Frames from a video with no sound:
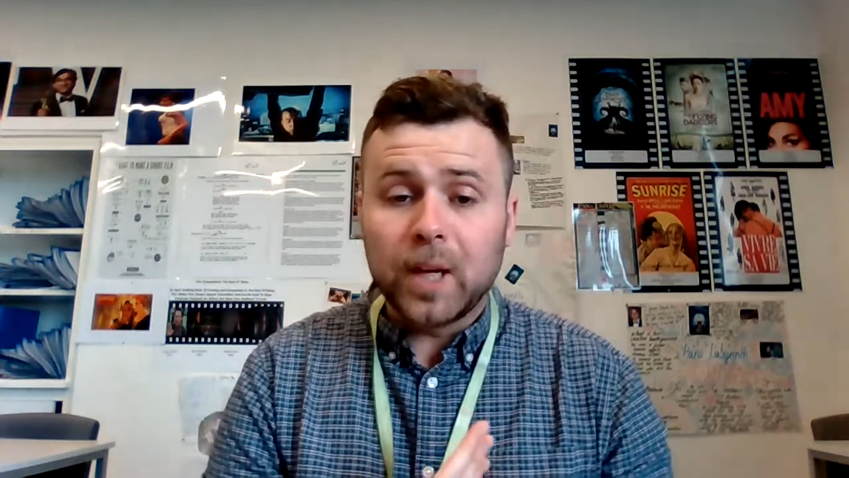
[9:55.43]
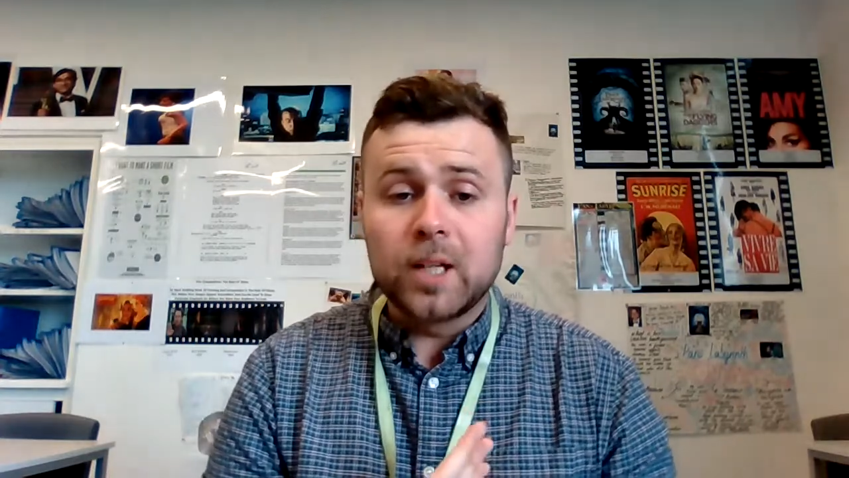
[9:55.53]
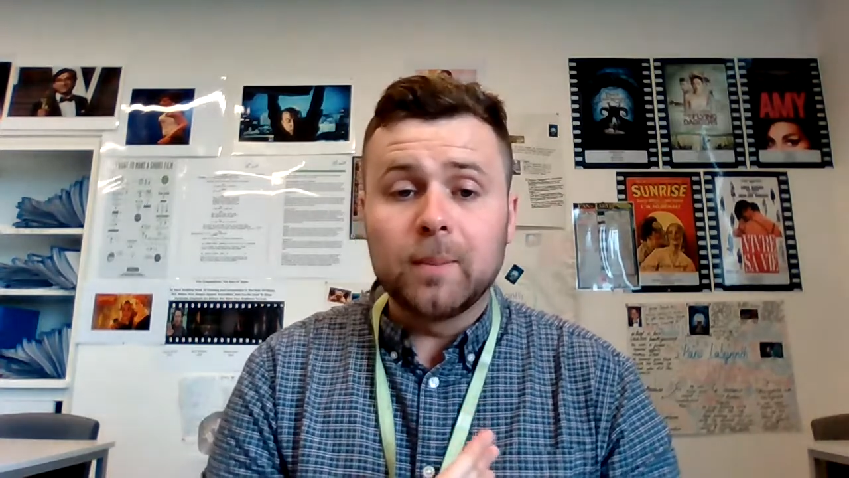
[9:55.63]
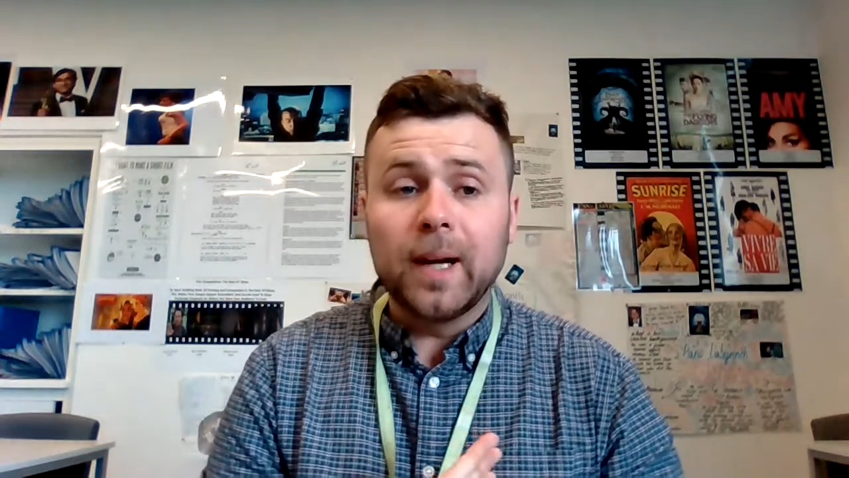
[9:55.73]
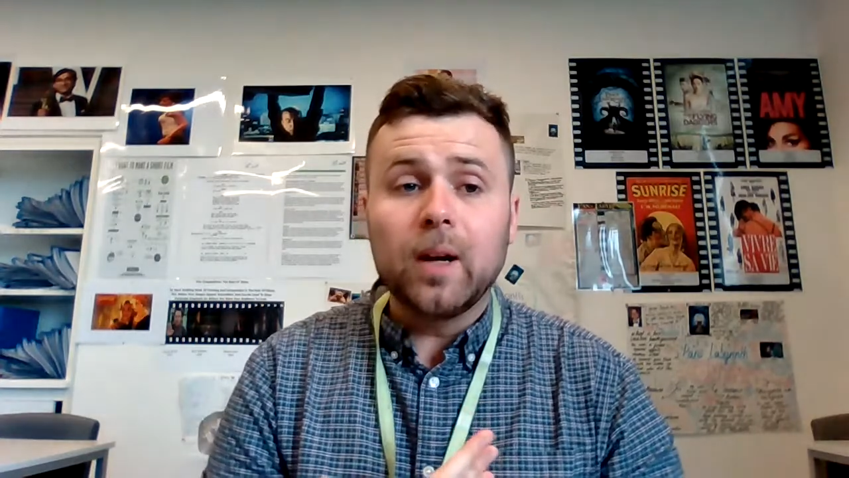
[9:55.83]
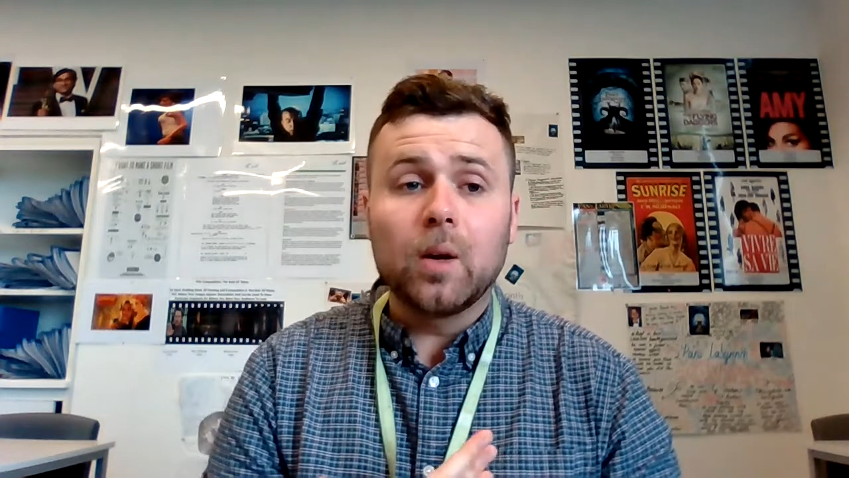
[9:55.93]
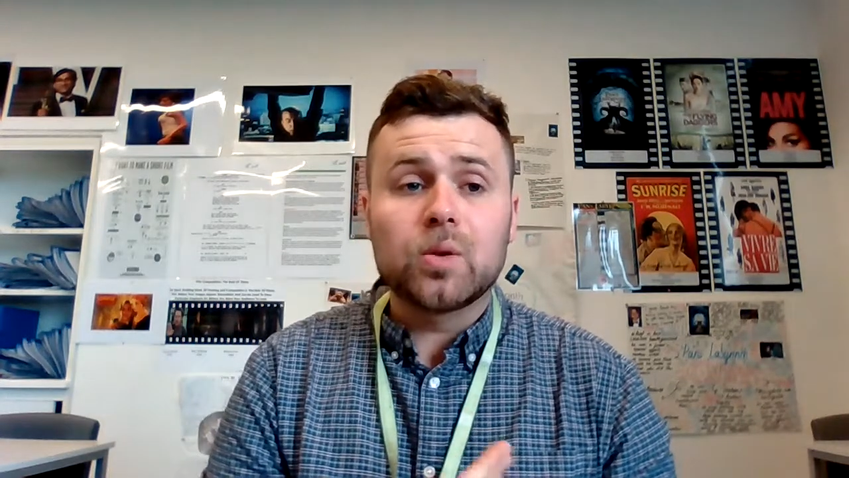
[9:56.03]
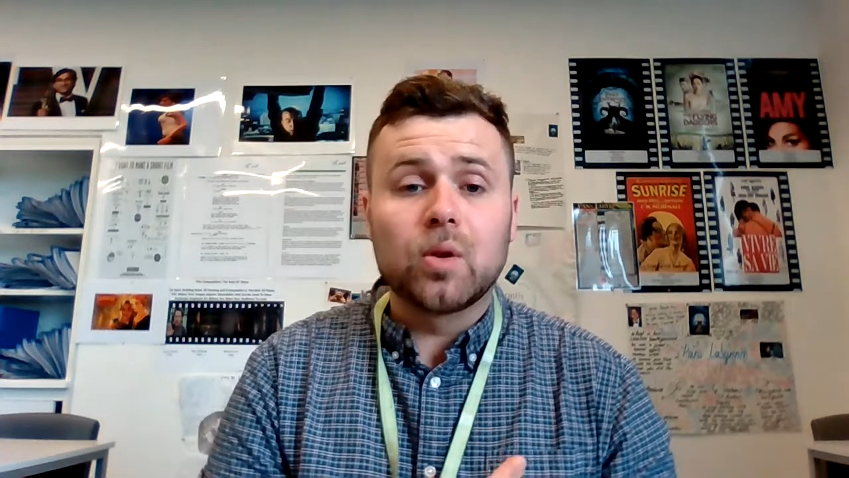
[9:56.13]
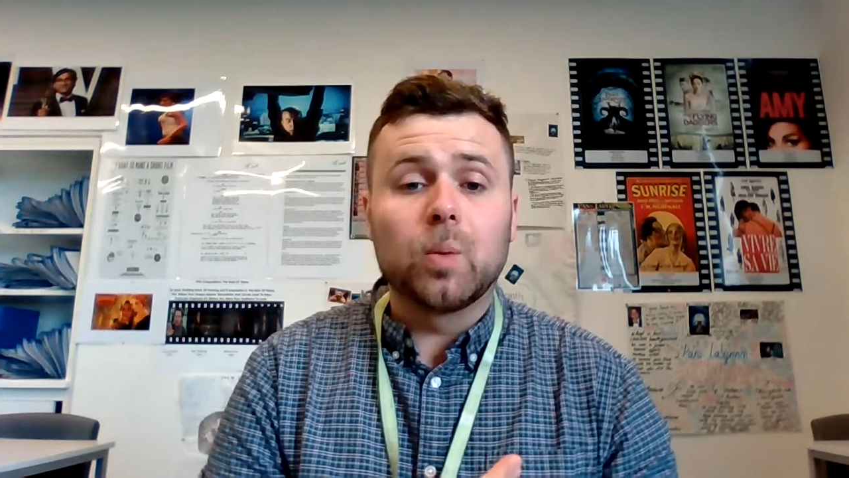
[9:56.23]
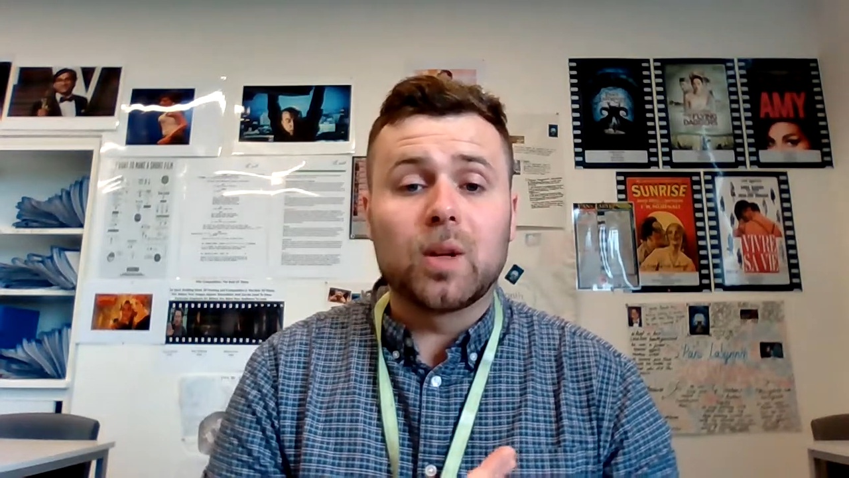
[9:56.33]
And you might
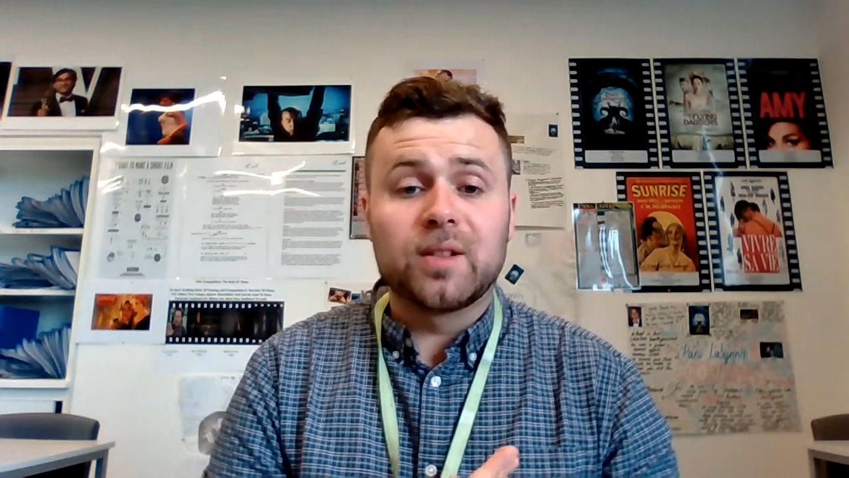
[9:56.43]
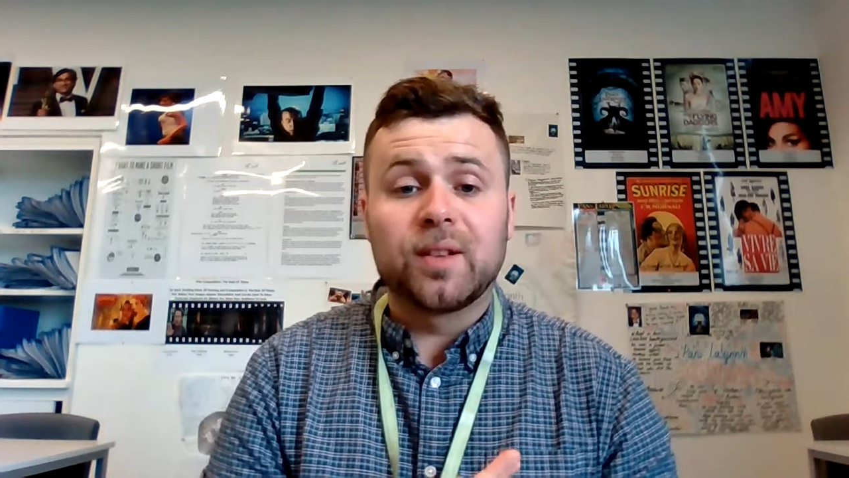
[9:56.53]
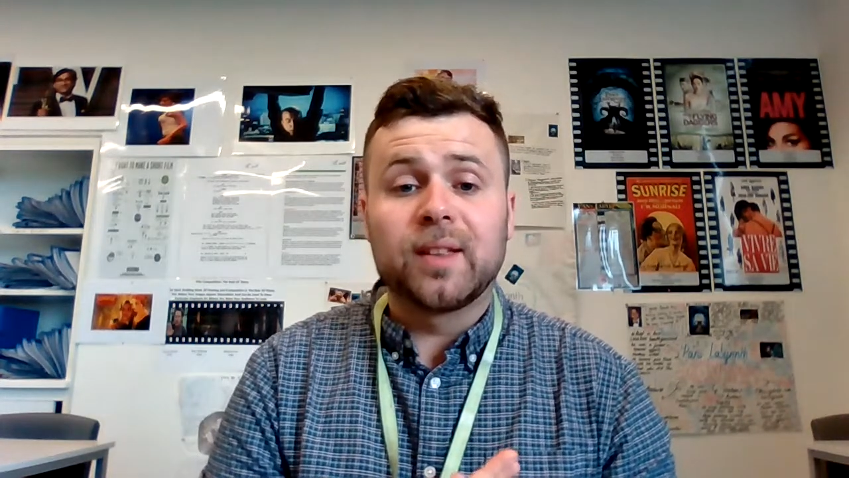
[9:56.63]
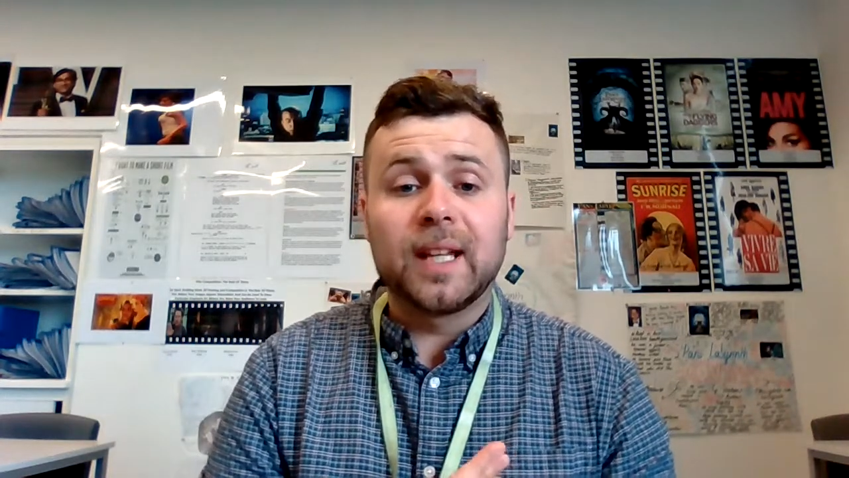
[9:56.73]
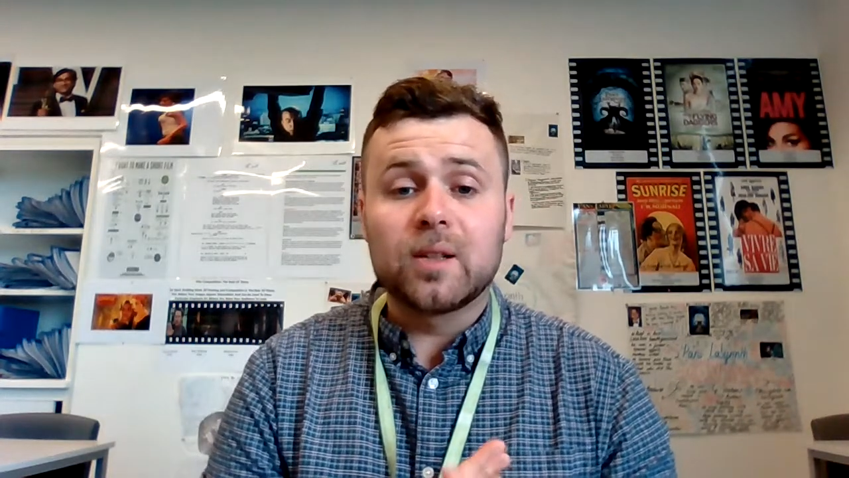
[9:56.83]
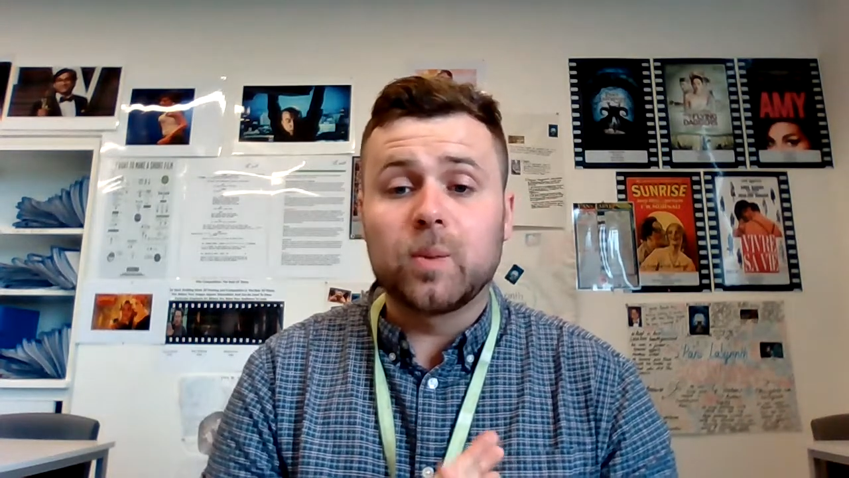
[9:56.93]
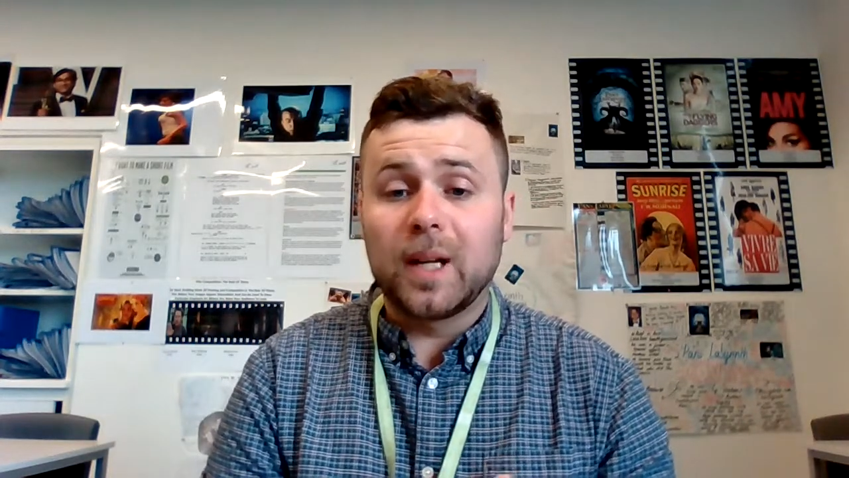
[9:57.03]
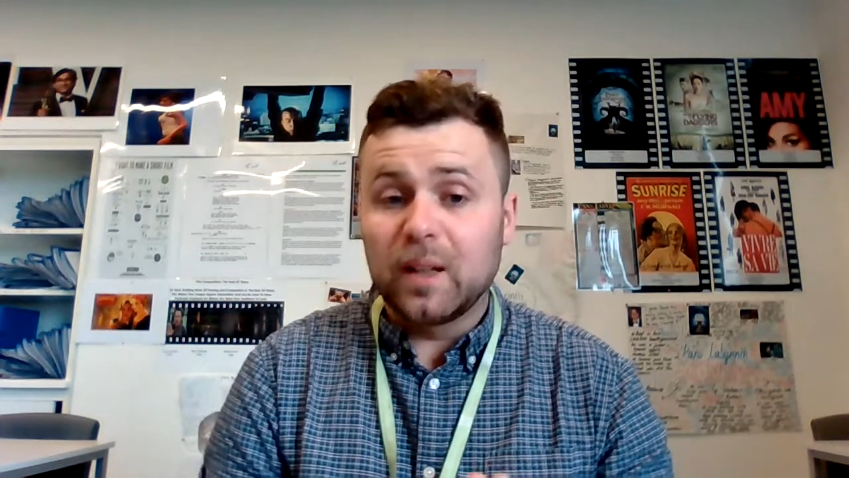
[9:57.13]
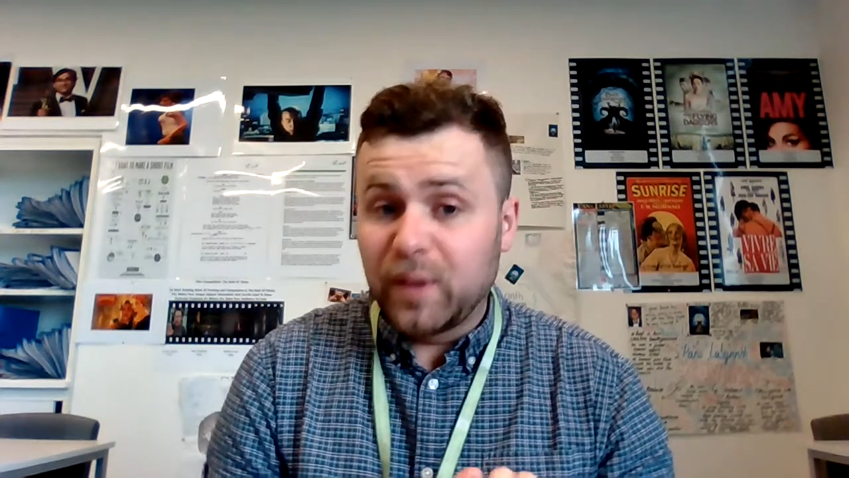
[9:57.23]
also want to think as well,